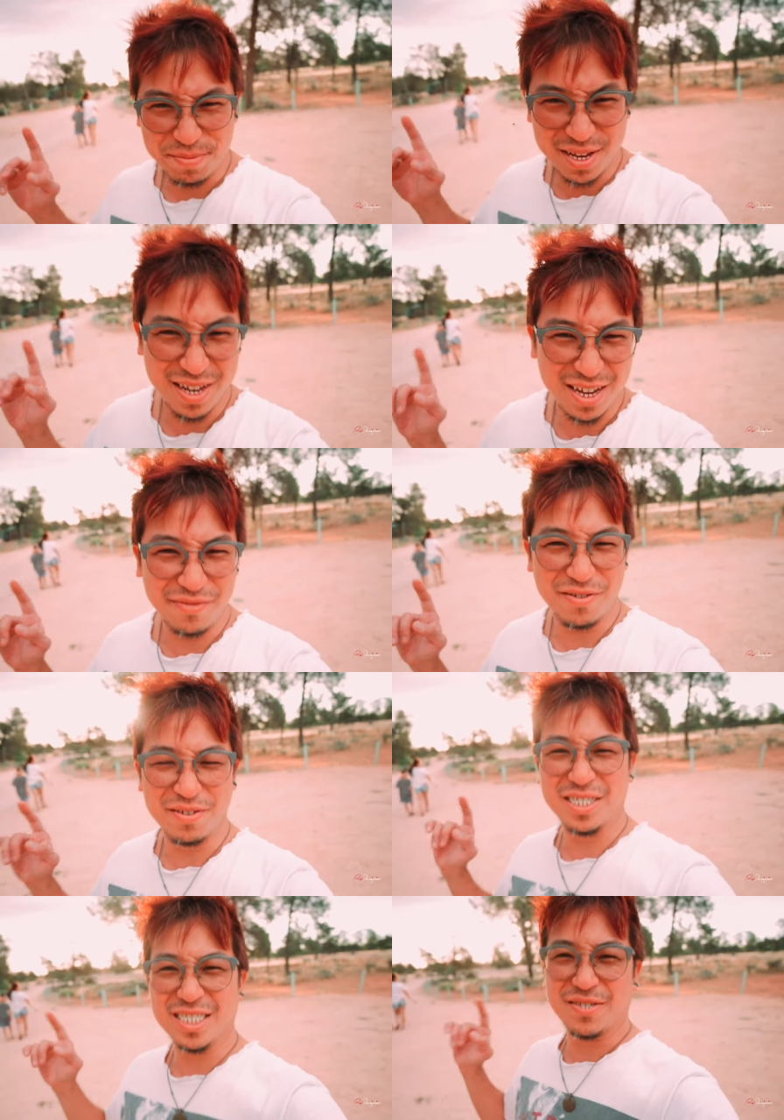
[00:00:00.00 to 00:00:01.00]

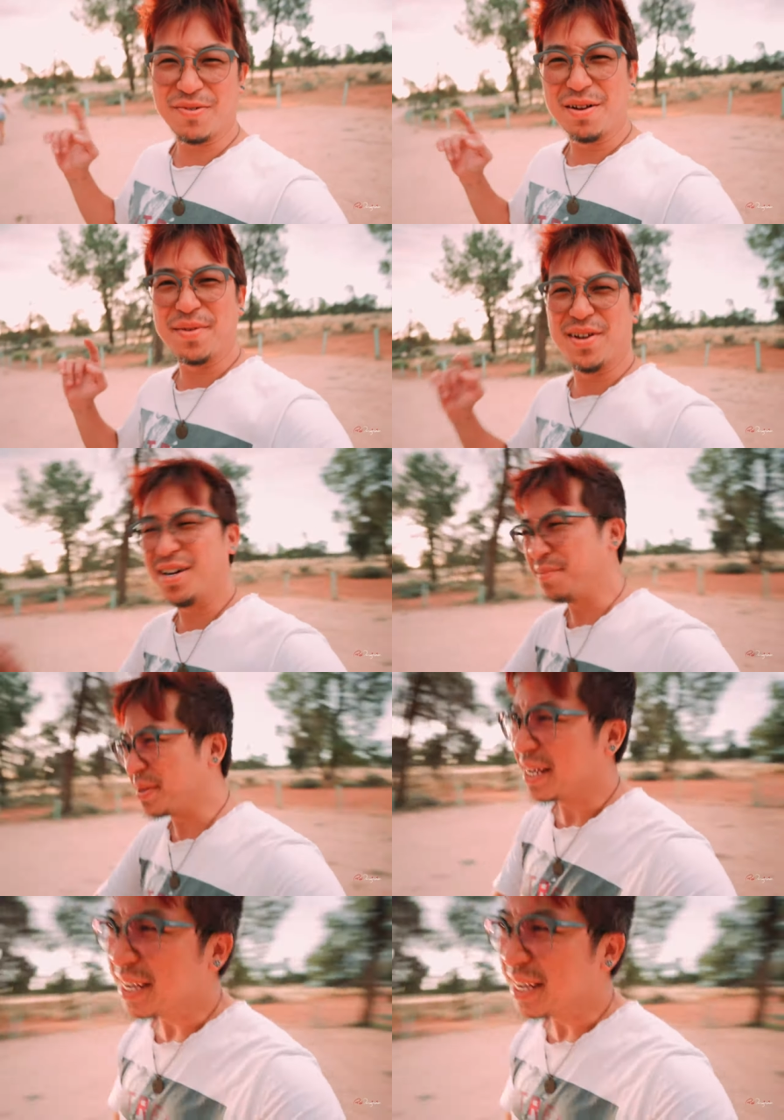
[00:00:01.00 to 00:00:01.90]
beautiful just right behind me.